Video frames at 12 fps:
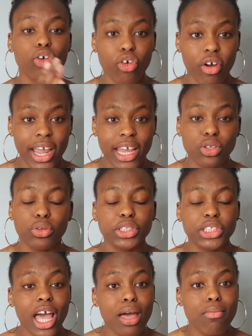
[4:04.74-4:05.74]
grade or a
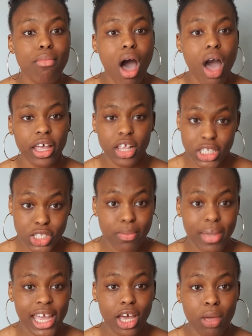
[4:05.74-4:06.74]
certain mark to
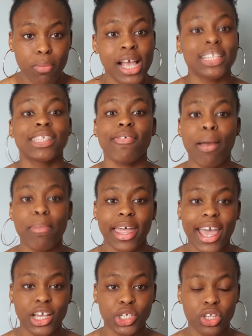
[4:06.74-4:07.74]
make a competitive
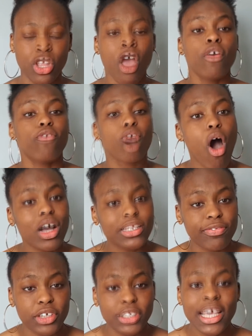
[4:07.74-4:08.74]
application for
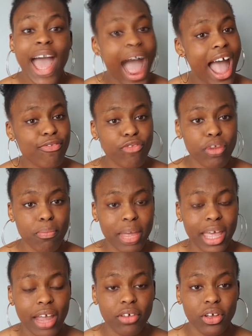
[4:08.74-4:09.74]
Oxford and for
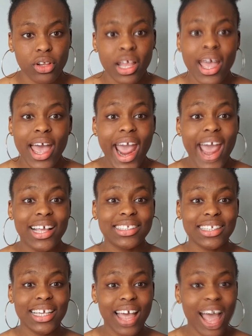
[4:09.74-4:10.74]
Imperial,
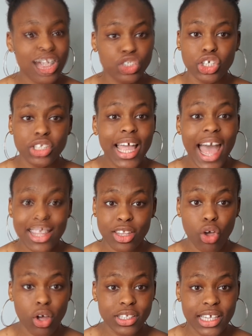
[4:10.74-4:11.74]
and I just
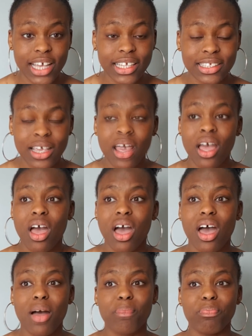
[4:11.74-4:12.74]
hadn't got it.
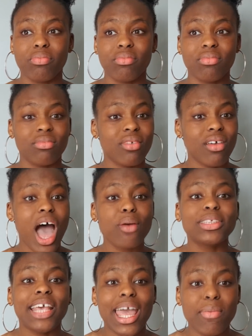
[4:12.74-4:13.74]
I
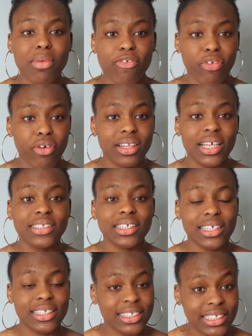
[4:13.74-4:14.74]
was aiming for at
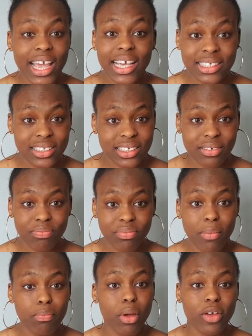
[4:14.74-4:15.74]
least a 6
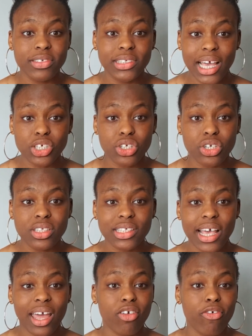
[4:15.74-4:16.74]
in both
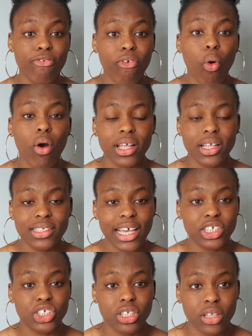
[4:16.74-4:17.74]
sections and a 4 in
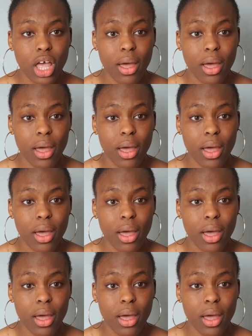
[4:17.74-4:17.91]
section